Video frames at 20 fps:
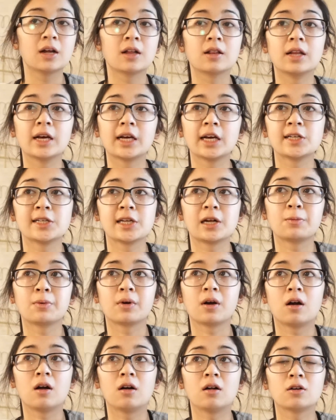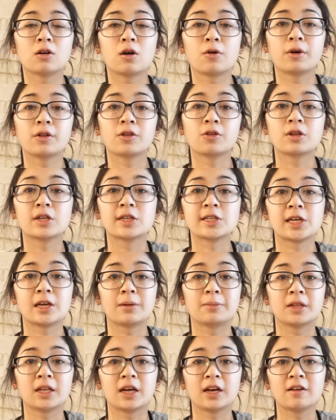Like I said, we're all going through the same
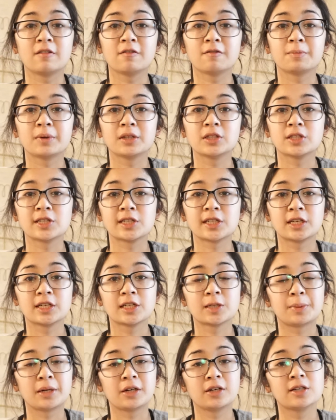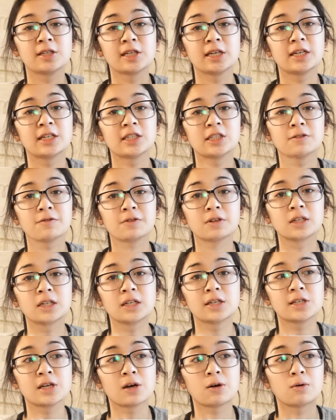life, but just experiencing it differently.
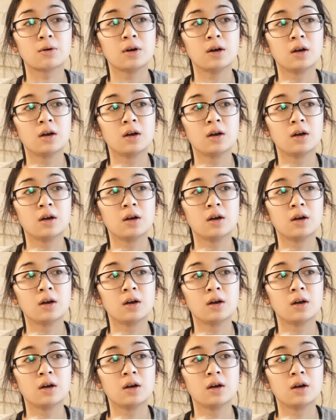So